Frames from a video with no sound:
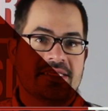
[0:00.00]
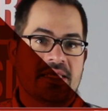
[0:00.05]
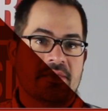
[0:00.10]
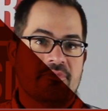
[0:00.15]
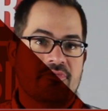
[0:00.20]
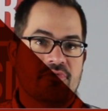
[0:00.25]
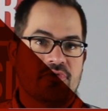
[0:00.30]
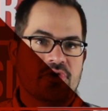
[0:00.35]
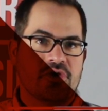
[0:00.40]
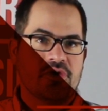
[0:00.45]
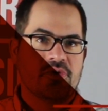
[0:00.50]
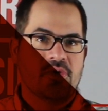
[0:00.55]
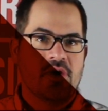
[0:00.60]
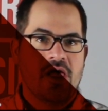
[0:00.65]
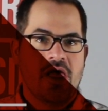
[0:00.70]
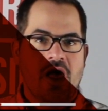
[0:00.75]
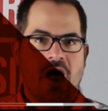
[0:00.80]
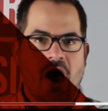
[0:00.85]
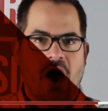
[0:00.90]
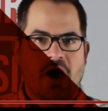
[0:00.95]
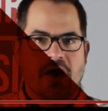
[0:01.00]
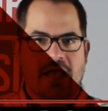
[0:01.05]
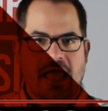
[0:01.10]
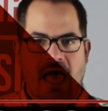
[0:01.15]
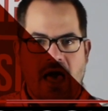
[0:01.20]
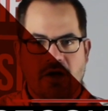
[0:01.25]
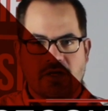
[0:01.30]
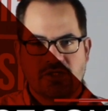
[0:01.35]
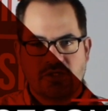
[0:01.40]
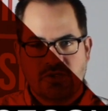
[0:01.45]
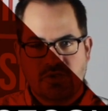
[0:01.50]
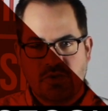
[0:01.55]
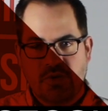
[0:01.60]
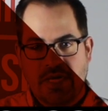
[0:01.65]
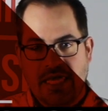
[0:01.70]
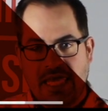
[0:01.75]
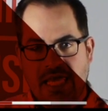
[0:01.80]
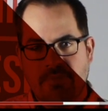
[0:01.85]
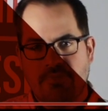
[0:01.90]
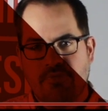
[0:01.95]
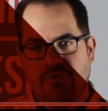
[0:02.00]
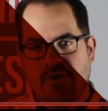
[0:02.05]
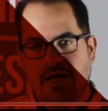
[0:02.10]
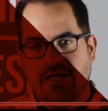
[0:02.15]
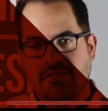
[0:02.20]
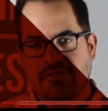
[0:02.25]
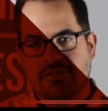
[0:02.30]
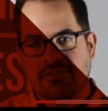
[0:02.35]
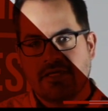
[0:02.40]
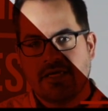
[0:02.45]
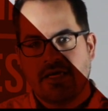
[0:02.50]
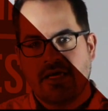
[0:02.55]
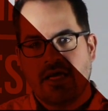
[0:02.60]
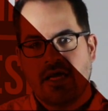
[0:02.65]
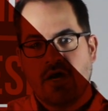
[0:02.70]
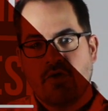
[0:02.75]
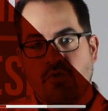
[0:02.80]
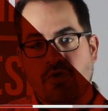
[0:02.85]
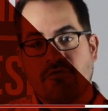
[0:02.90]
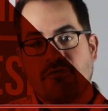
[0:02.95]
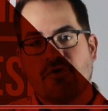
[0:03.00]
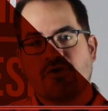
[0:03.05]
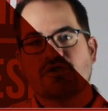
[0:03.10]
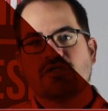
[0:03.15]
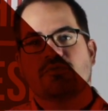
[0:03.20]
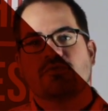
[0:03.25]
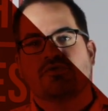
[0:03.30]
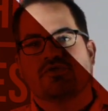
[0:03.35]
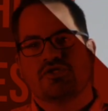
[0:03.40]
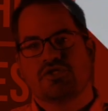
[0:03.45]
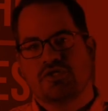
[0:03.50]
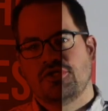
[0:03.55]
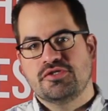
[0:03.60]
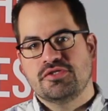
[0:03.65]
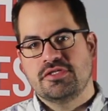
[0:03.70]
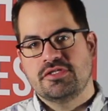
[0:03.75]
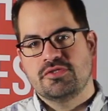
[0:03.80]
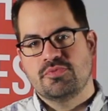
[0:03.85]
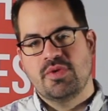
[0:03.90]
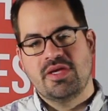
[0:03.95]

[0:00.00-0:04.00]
tip for you on how to heat press reversible jerseys.